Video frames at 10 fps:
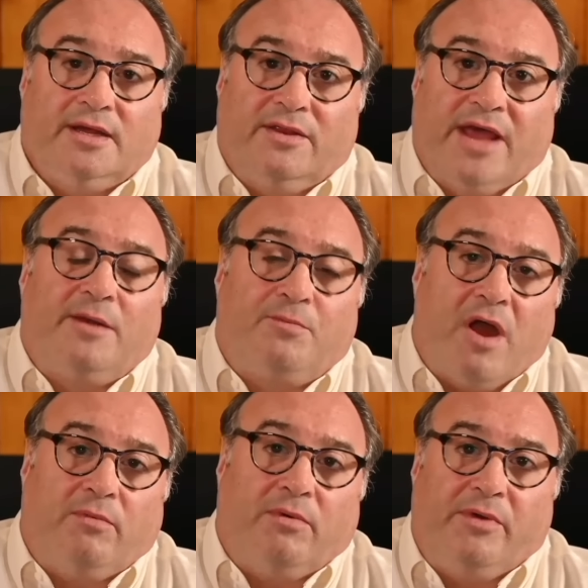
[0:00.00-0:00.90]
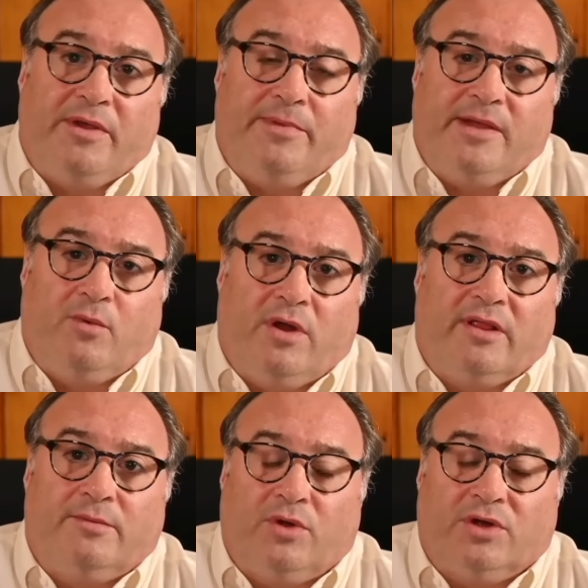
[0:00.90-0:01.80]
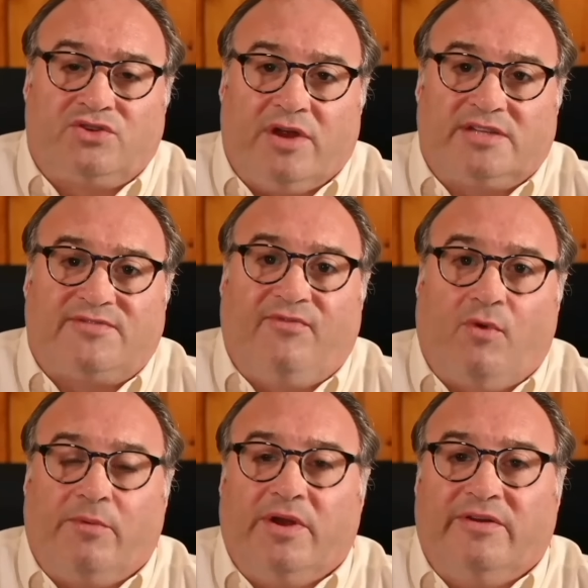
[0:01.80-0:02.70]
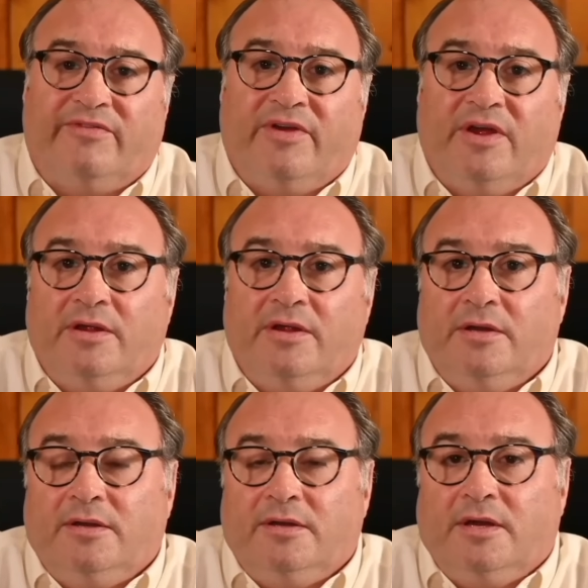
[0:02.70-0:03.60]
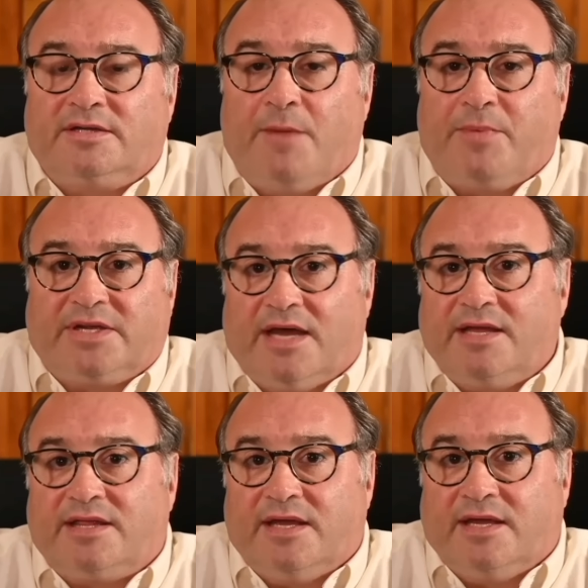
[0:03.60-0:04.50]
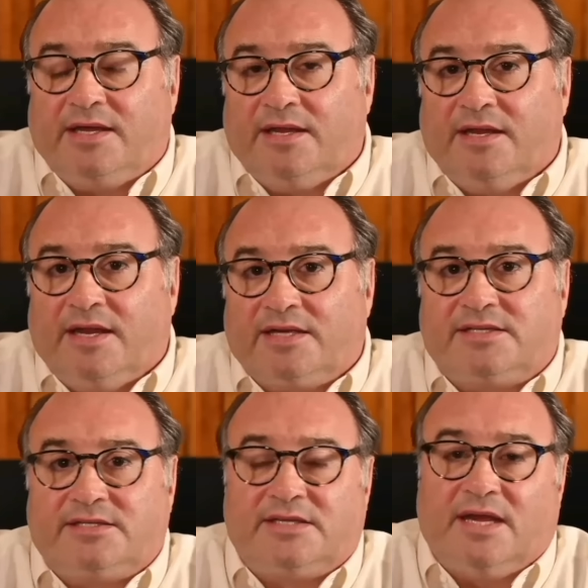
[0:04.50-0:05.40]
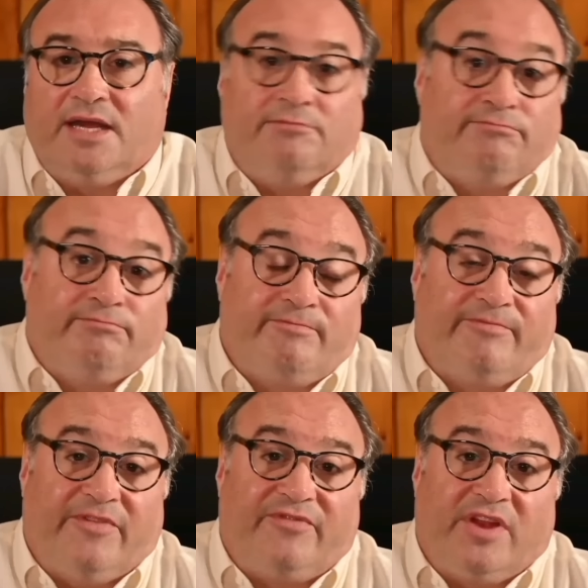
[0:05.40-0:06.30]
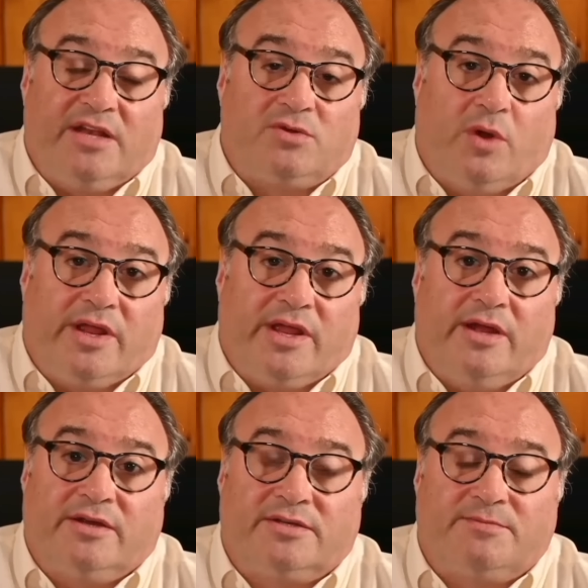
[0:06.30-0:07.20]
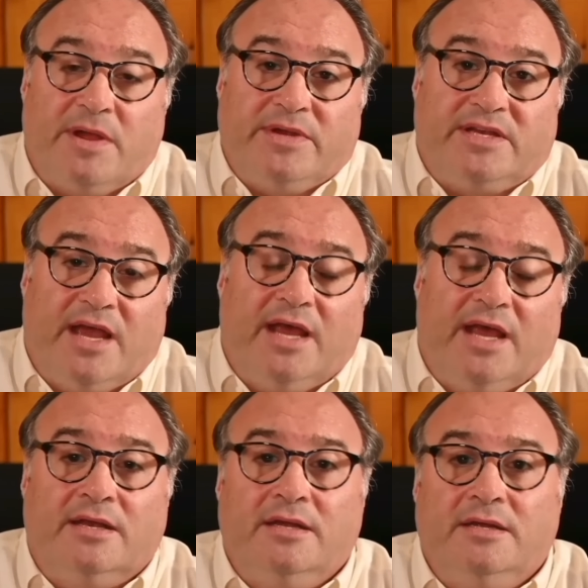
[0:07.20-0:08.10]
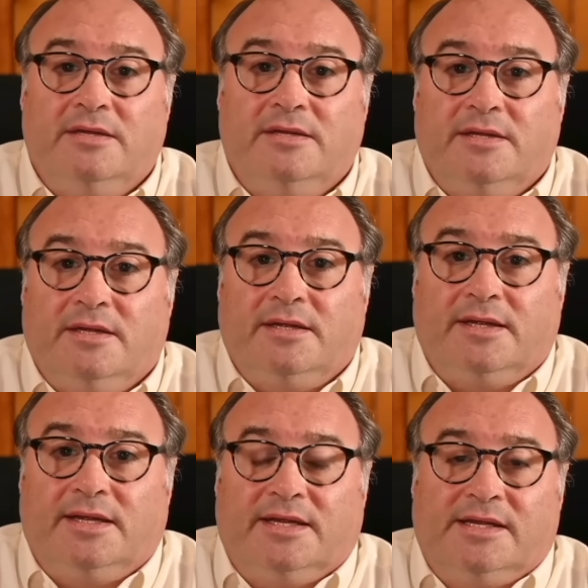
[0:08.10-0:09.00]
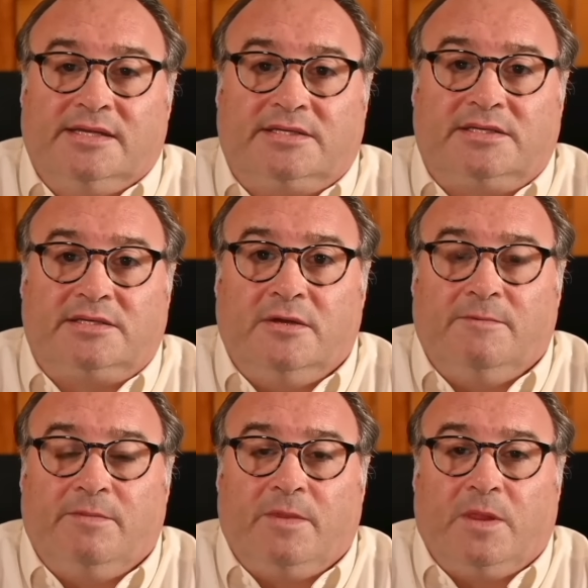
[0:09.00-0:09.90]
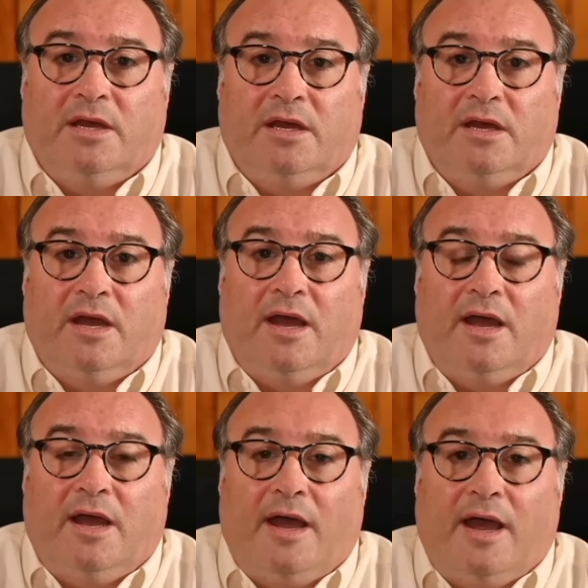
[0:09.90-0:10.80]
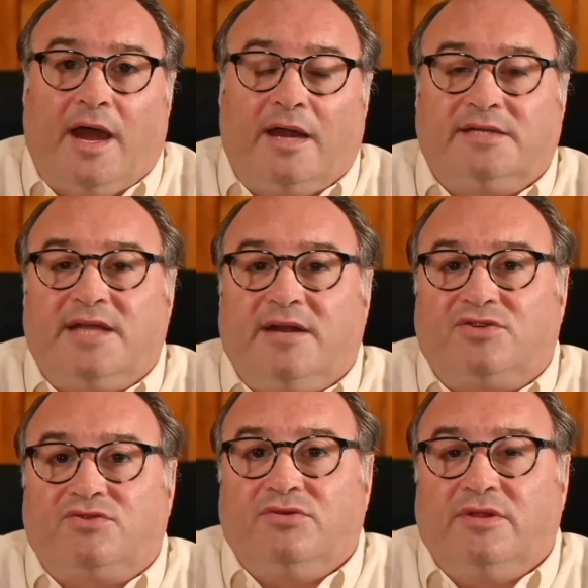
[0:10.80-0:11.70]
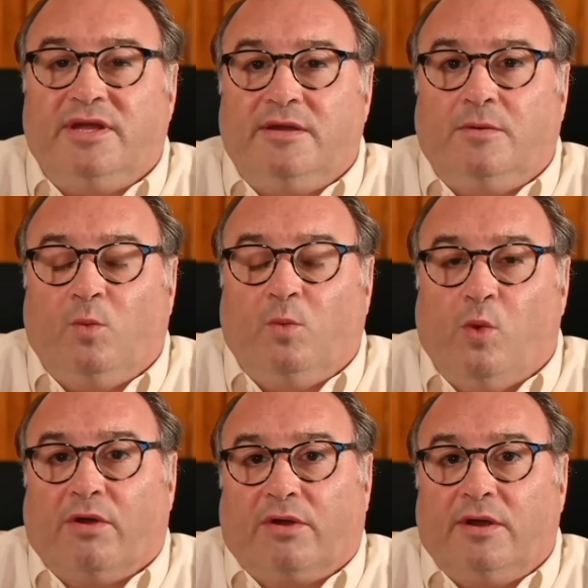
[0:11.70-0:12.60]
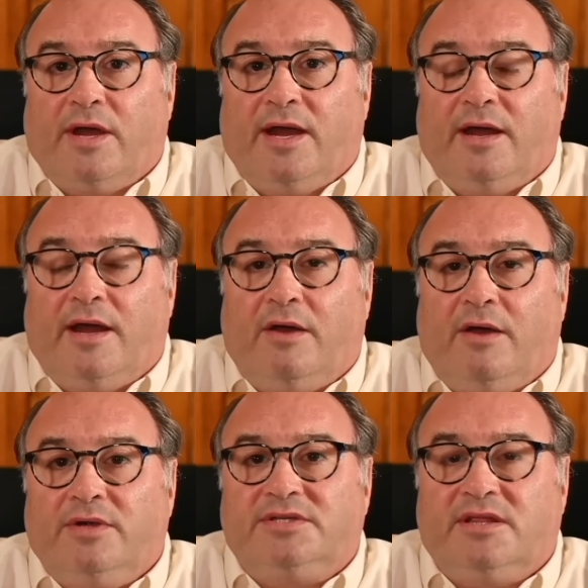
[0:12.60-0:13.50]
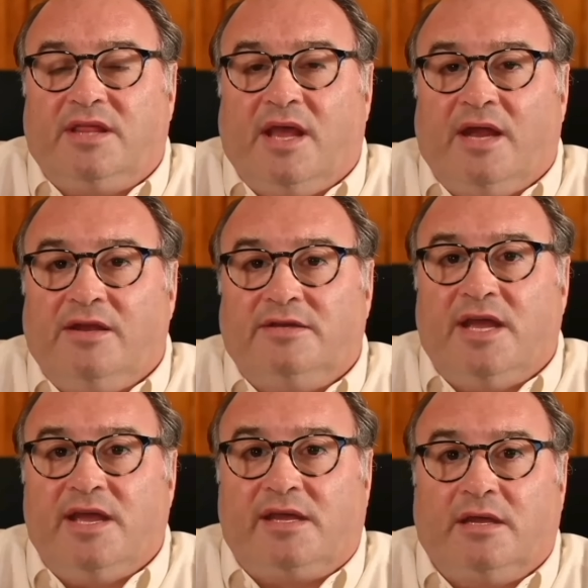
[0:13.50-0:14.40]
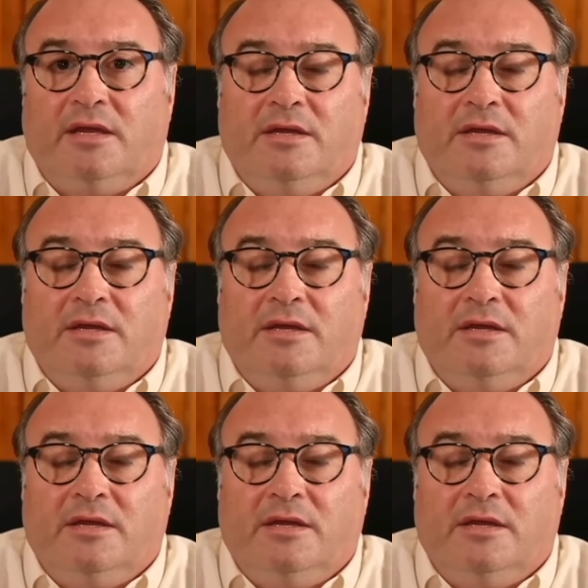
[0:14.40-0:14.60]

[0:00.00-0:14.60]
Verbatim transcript: That'll probably be one of the more transformative topics, I think, in the next, say, 15, 20 years, maybe 10, is uh, how does that truly work? How, how is it that you take